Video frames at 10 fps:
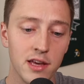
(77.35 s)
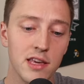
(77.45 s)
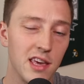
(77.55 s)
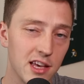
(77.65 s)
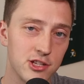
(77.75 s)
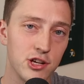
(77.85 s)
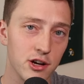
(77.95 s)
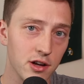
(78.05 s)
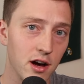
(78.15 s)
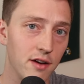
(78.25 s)
Yes,
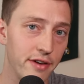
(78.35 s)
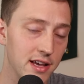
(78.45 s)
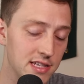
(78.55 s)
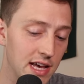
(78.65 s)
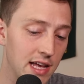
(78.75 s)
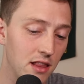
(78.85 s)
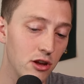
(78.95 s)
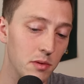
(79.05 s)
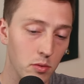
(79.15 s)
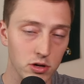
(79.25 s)
Jared Goff has had a
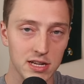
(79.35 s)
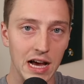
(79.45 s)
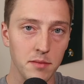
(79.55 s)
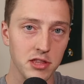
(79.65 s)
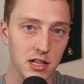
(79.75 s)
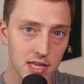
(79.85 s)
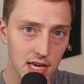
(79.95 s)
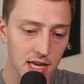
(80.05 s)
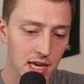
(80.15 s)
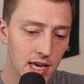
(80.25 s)
little bit more time in the
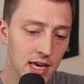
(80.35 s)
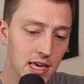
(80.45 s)
league.